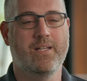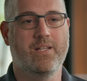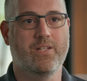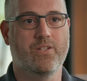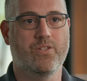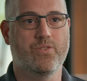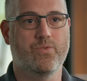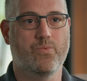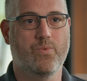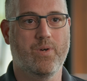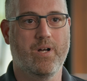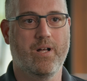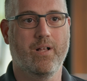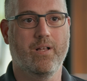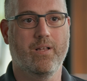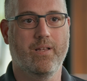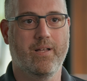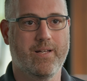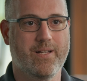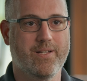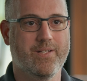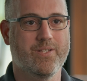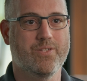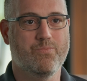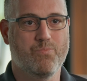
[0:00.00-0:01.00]
as well
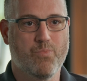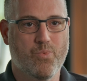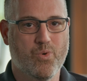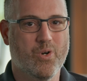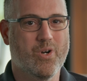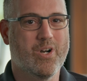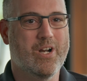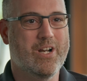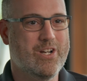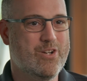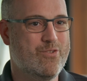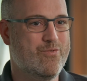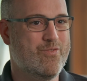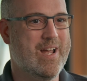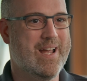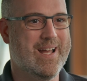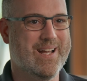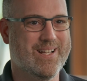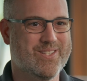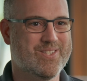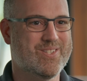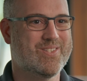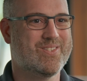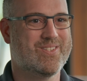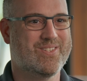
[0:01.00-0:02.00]
as more
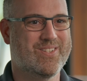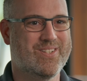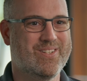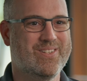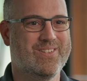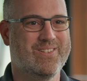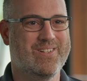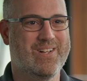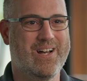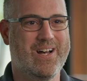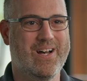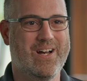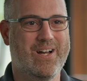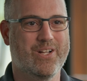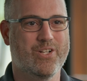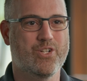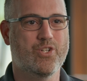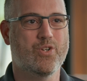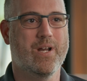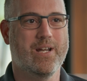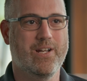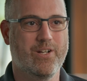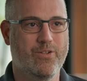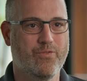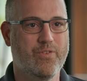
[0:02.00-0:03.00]
advanced
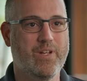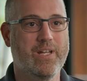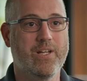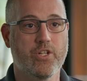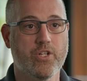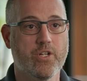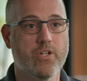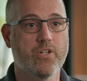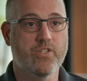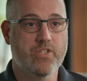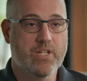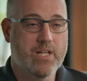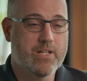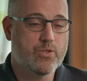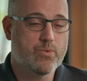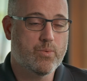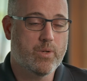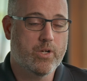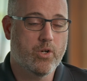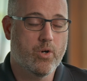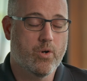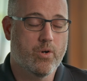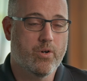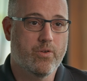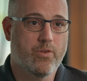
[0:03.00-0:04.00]
trade features as
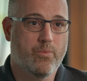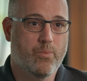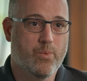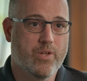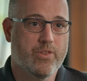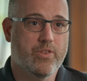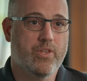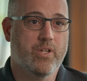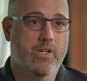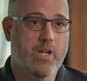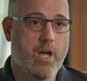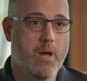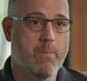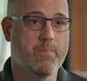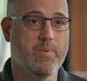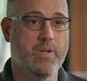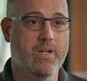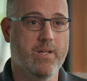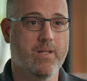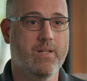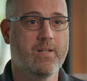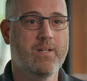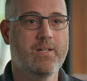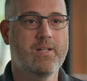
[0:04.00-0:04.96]
we grow with the company.